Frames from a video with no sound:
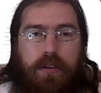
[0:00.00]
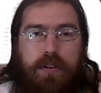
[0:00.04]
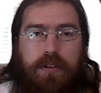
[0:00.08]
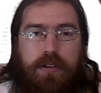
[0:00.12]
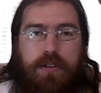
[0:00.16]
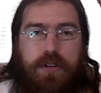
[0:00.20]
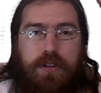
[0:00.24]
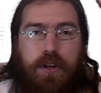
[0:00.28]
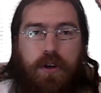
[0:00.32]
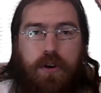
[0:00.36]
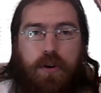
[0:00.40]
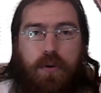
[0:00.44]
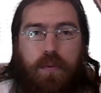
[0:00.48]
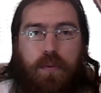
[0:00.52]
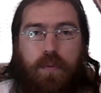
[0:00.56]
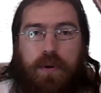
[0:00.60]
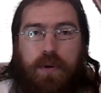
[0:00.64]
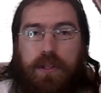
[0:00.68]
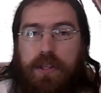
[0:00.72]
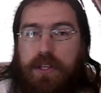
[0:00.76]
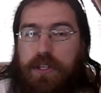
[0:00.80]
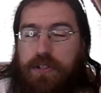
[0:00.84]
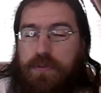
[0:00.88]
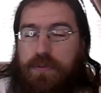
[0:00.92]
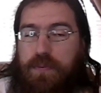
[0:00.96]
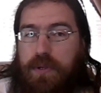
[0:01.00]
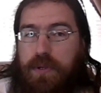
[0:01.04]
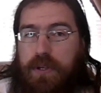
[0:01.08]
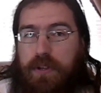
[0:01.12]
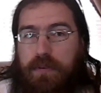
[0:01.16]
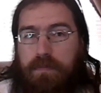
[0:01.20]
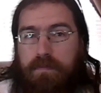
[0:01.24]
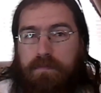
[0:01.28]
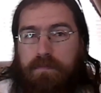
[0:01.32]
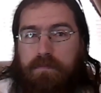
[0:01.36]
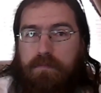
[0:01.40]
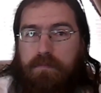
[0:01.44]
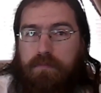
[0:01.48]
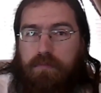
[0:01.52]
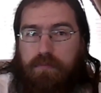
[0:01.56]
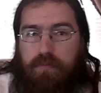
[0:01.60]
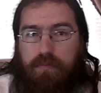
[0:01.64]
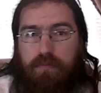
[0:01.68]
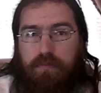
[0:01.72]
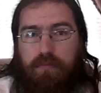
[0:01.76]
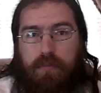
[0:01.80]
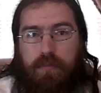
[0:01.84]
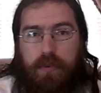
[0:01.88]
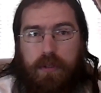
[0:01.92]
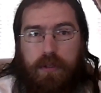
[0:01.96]
So when this one
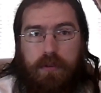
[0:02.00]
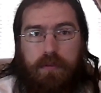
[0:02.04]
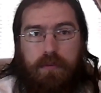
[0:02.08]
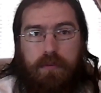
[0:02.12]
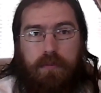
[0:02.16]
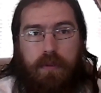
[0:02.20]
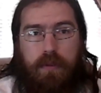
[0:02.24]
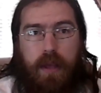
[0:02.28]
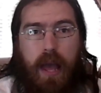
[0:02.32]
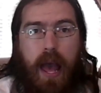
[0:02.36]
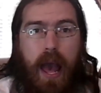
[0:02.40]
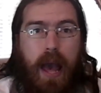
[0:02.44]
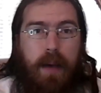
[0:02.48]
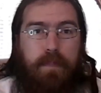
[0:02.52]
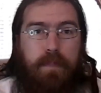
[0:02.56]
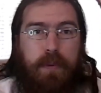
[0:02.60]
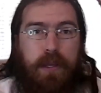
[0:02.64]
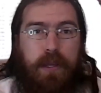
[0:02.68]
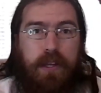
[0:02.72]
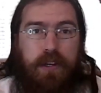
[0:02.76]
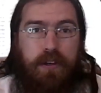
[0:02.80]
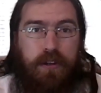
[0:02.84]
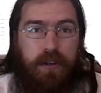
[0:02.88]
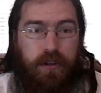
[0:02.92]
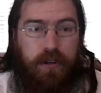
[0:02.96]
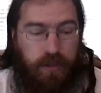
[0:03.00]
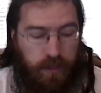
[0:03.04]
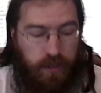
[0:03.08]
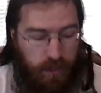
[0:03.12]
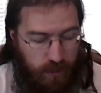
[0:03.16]
happened,